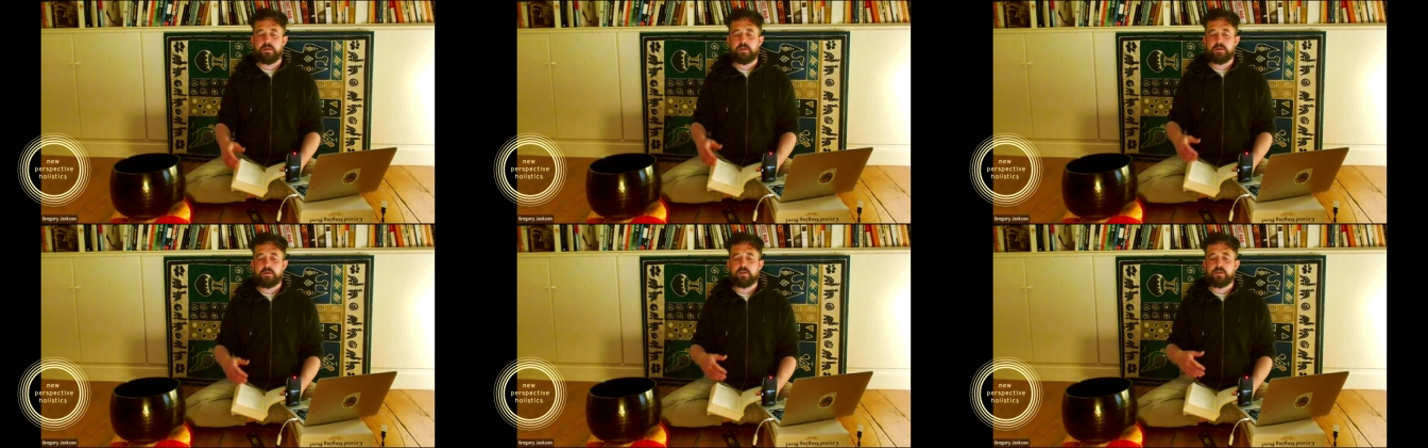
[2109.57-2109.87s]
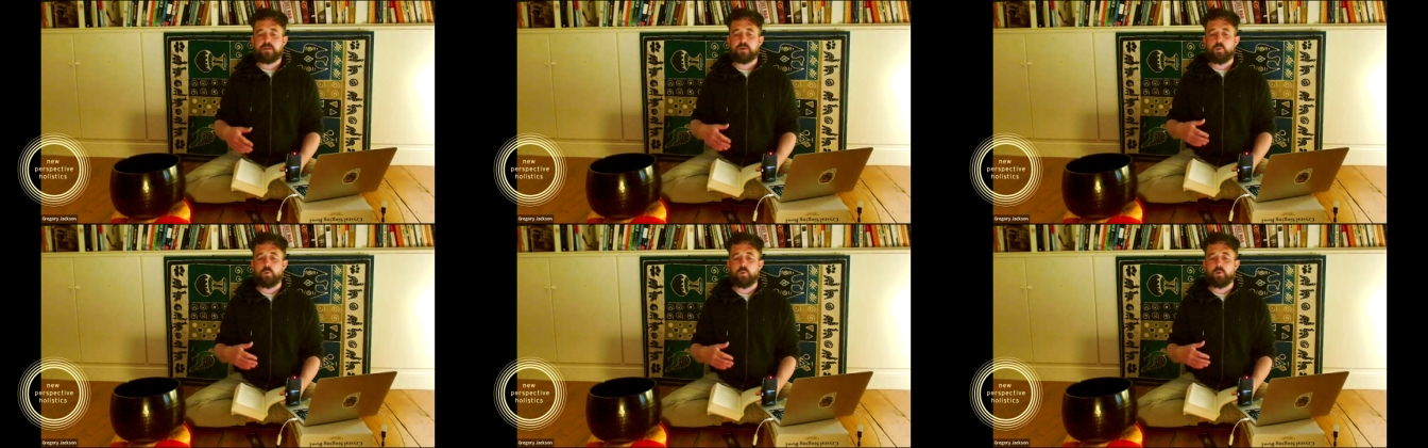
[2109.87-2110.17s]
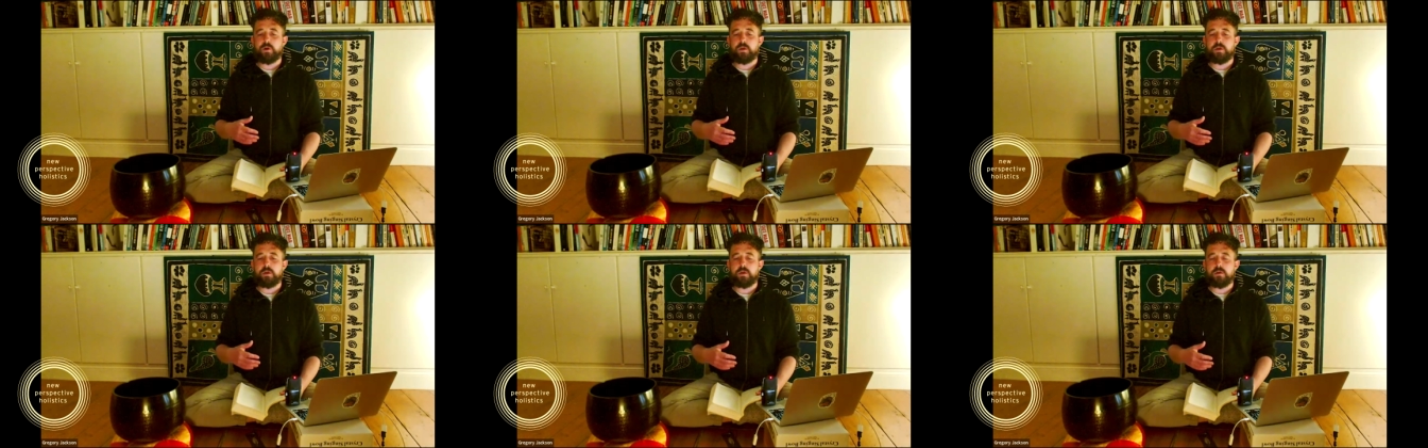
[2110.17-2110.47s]
So we're
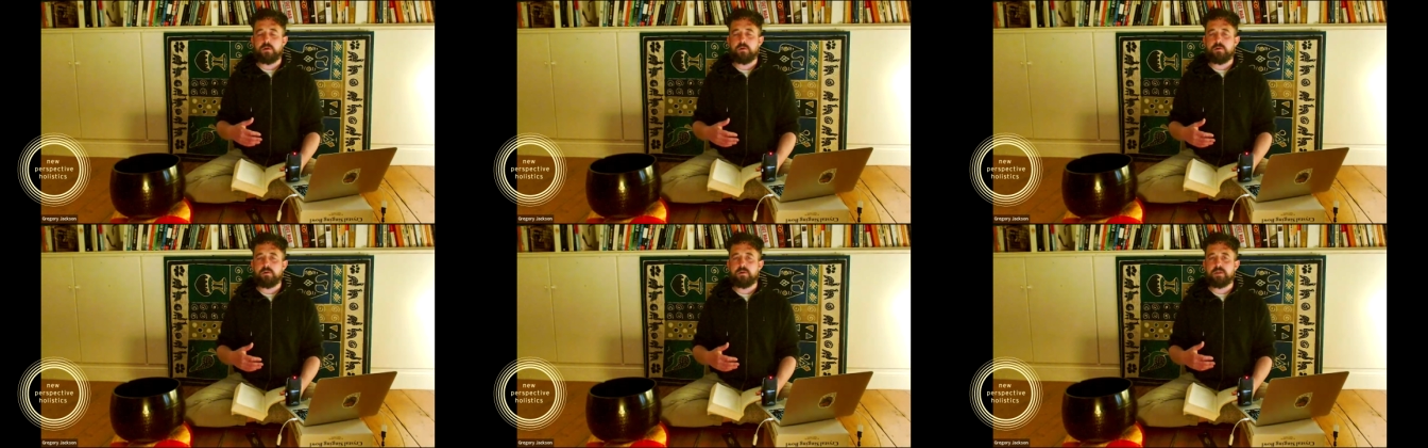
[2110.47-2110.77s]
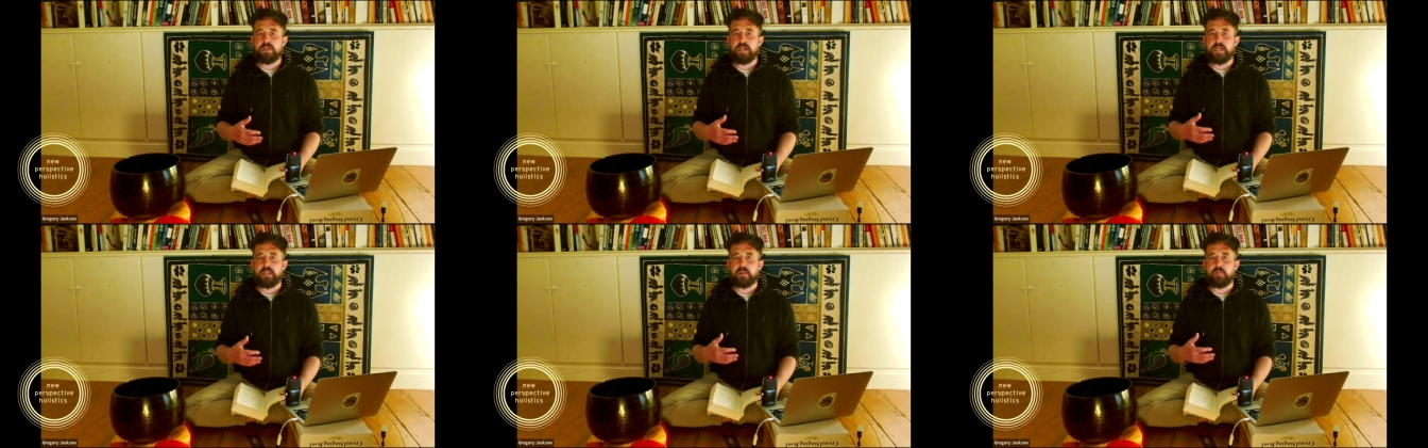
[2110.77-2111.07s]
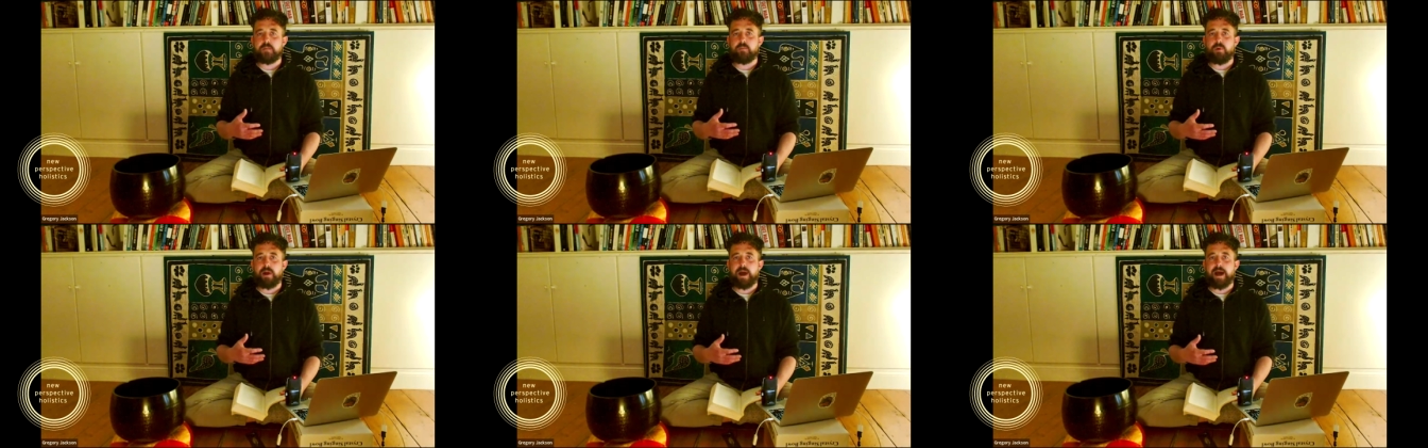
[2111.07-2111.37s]
using the
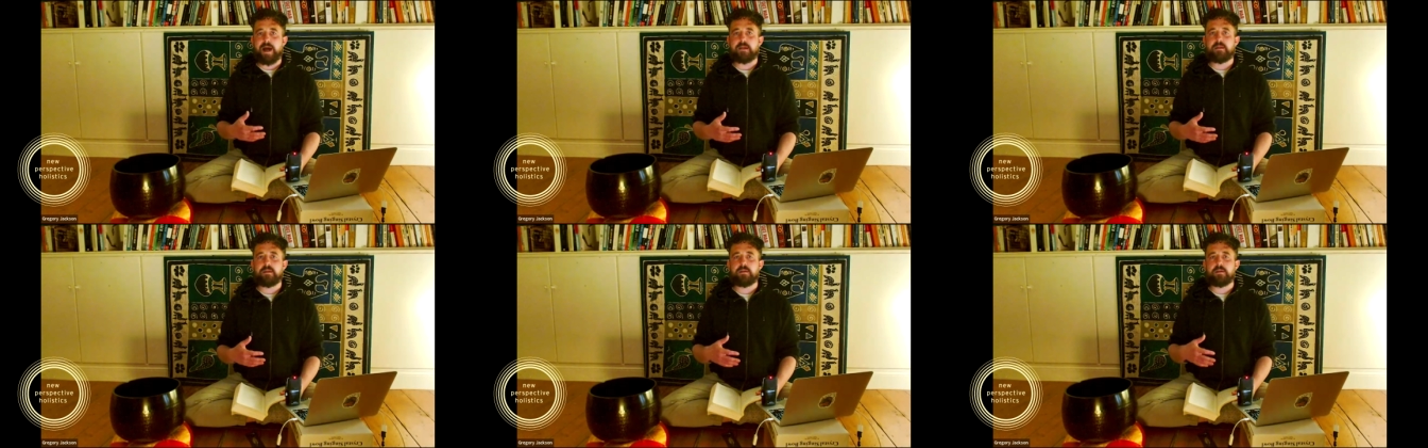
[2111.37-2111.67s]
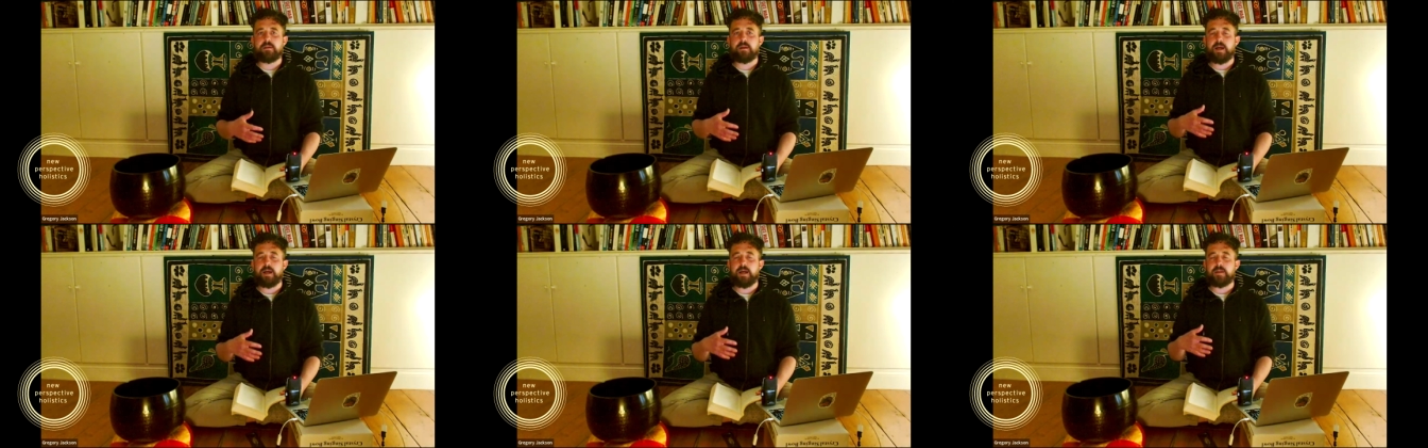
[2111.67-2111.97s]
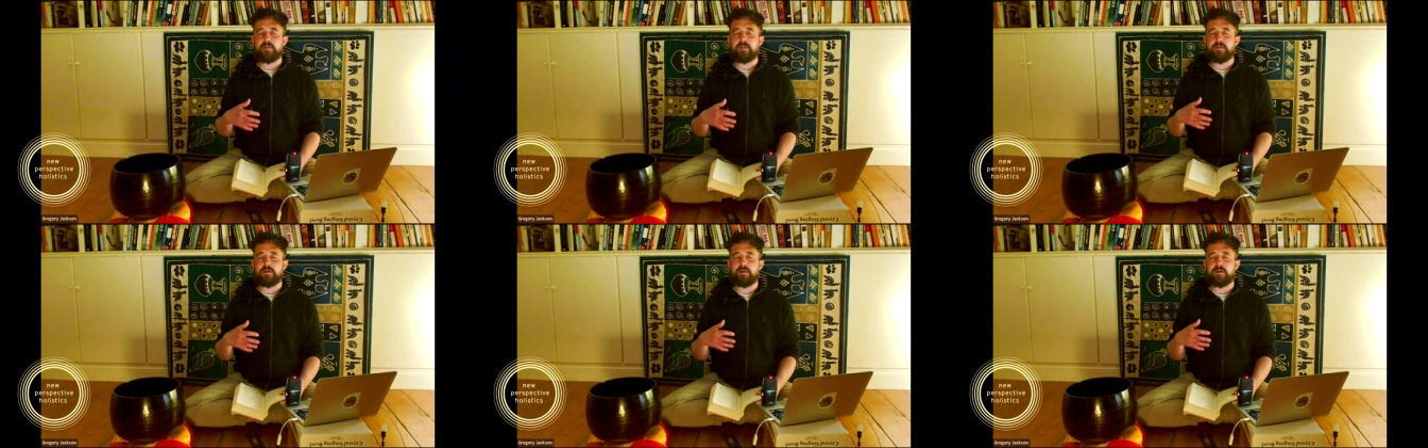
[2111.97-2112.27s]
breath
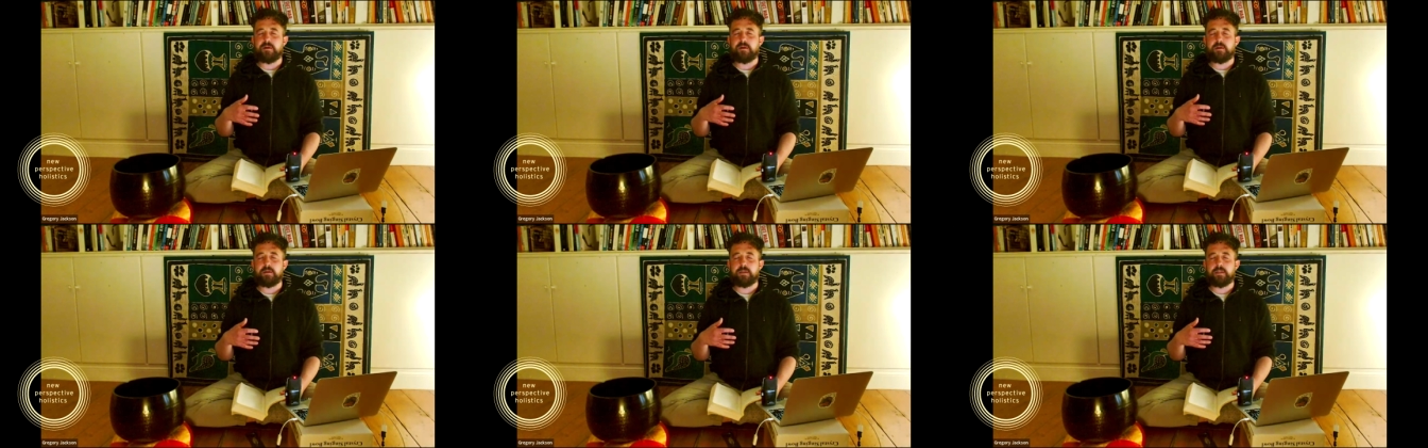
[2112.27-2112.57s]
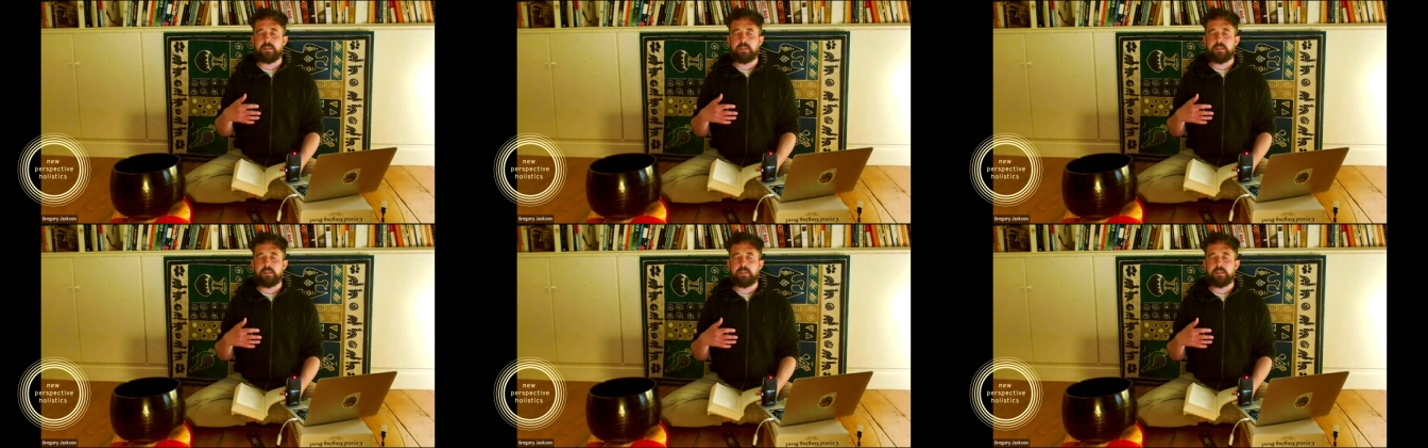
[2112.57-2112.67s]
and the